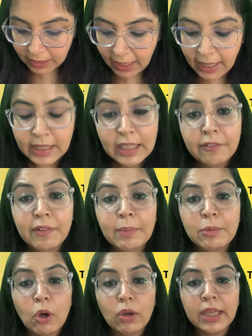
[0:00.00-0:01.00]
And if
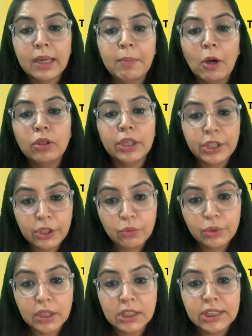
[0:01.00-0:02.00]
I'm talking about a
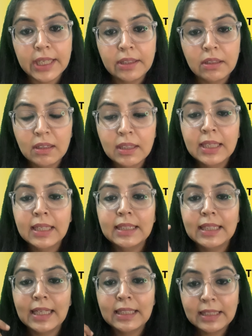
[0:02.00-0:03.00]
neuter gender,
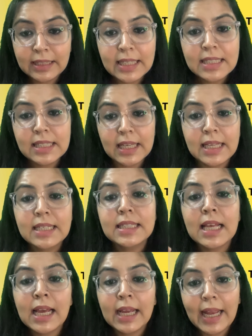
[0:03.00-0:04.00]
then this is
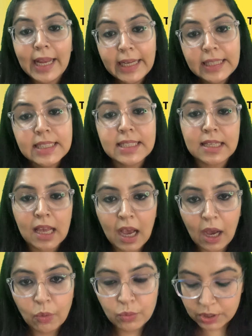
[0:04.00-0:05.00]
its
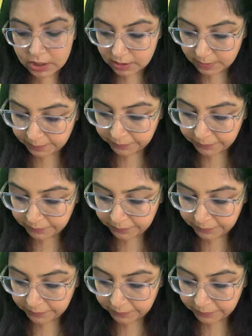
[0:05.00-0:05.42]
house.